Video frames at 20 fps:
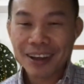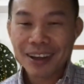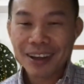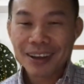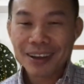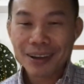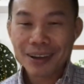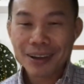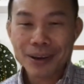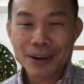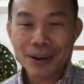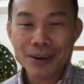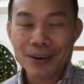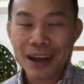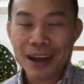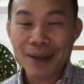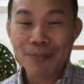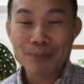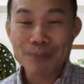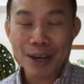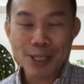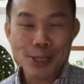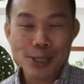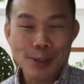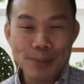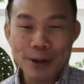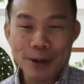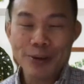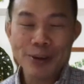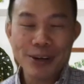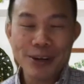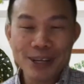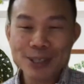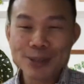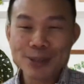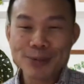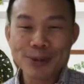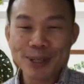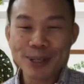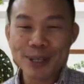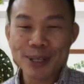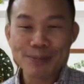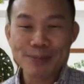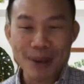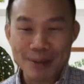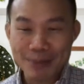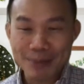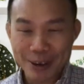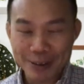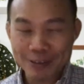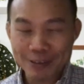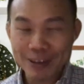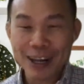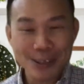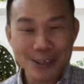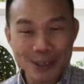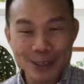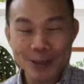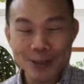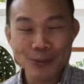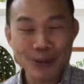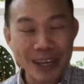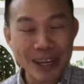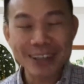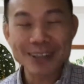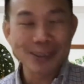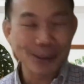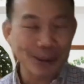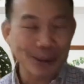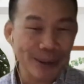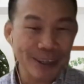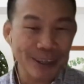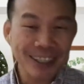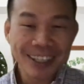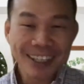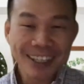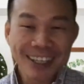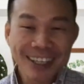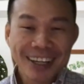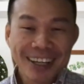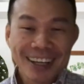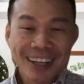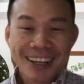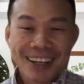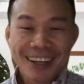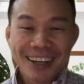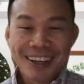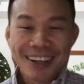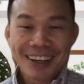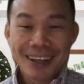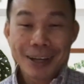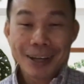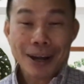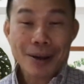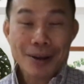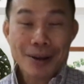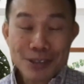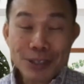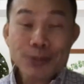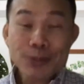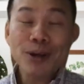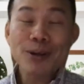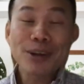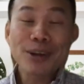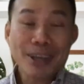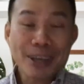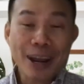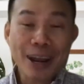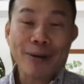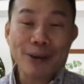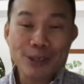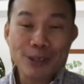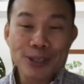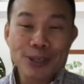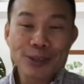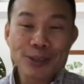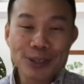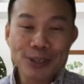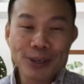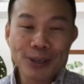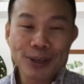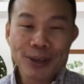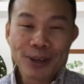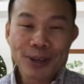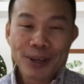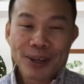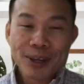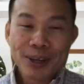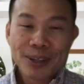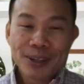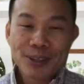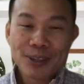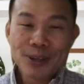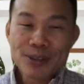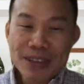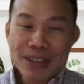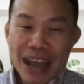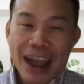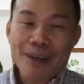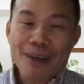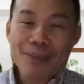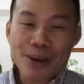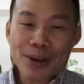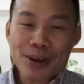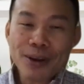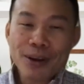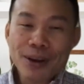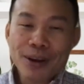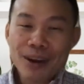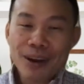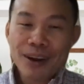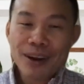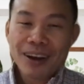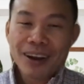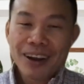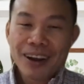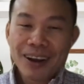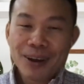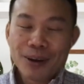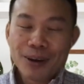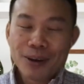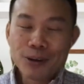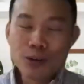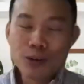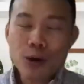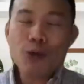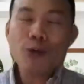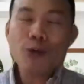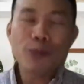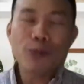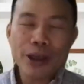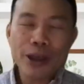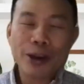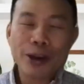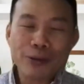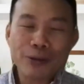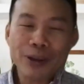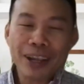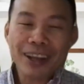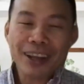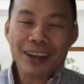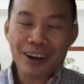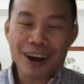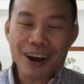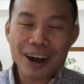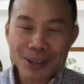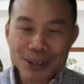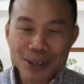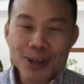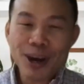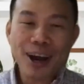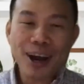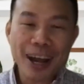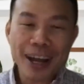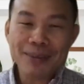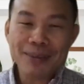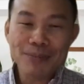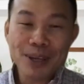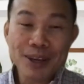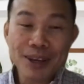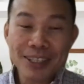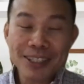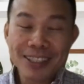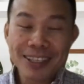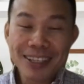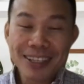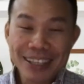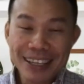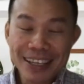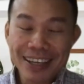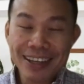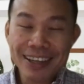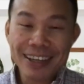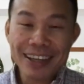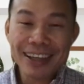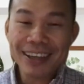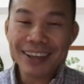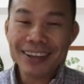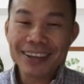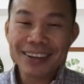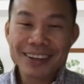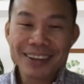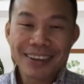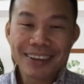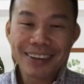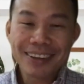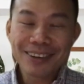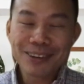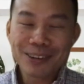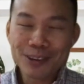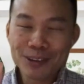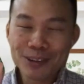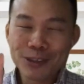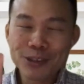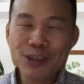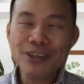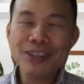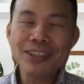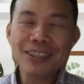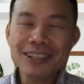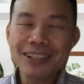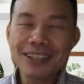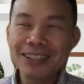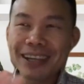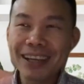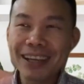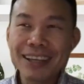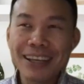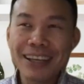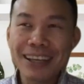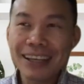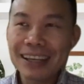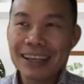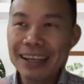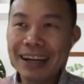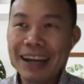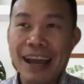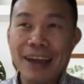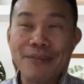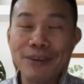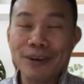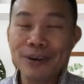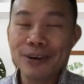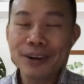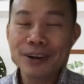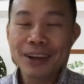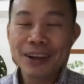my spirit is willing, but my flesh is weak, Lord. You know, I just want to encourage you to never go weary on God because Jesus never